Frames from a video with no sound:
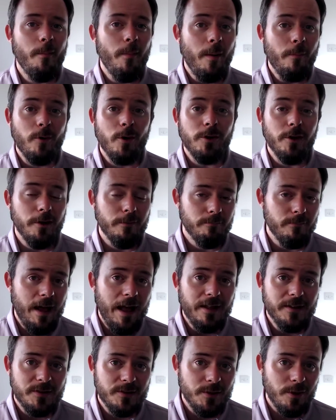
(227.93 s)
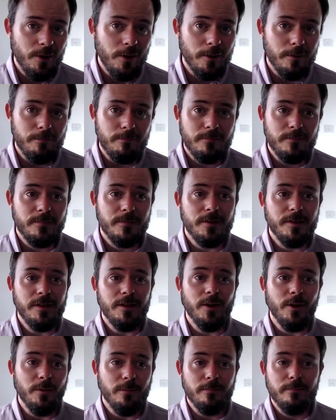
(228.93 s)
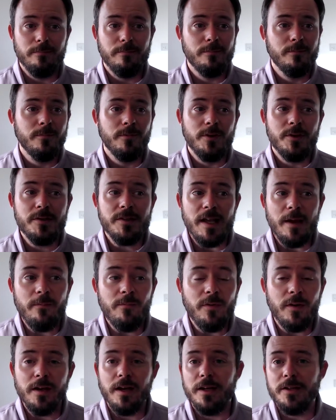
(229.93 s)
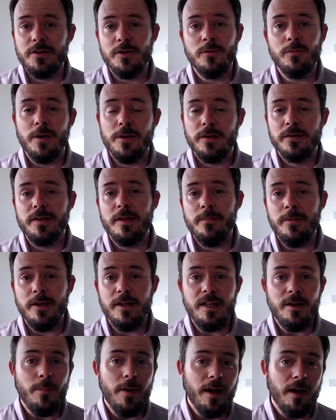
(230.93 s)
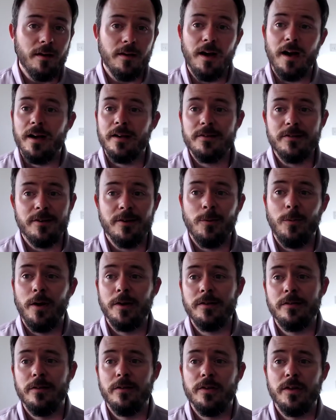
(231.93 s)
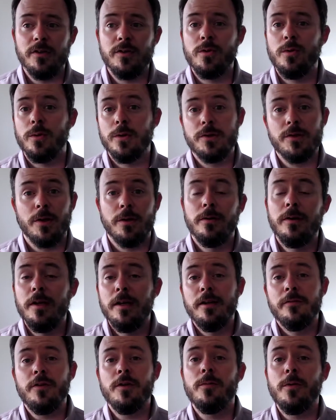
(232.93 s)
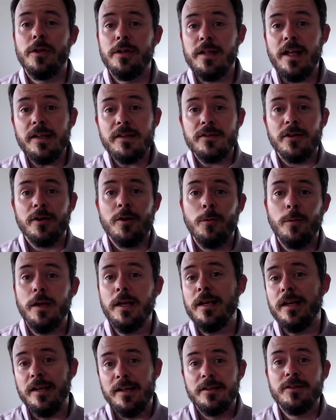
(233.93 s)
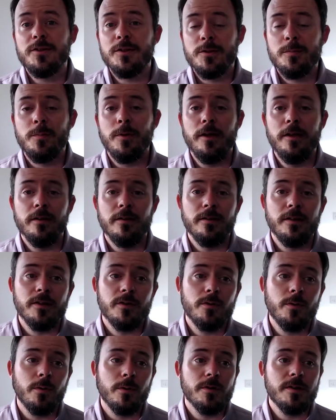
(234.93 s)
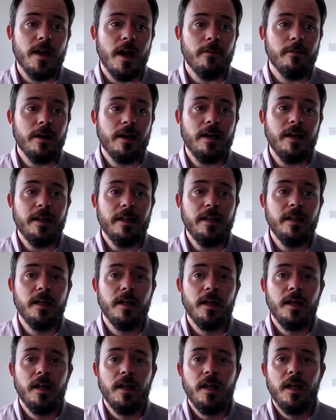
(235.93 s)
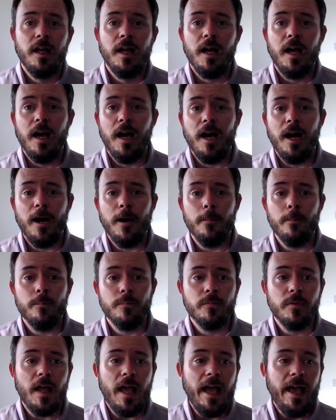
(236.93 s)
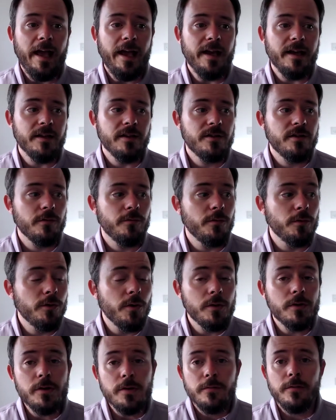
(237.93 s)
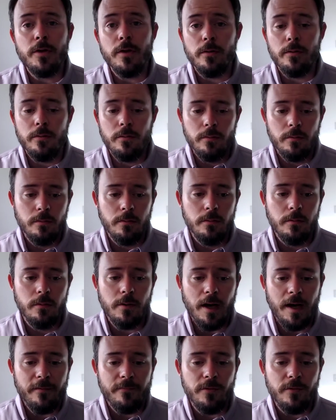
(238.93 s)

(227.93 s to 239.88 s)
going to answer, the same thing I do when you send me an email, ask the question on Discord. So if you want an answer quicker, just put it on Discord directly. And for those of you who have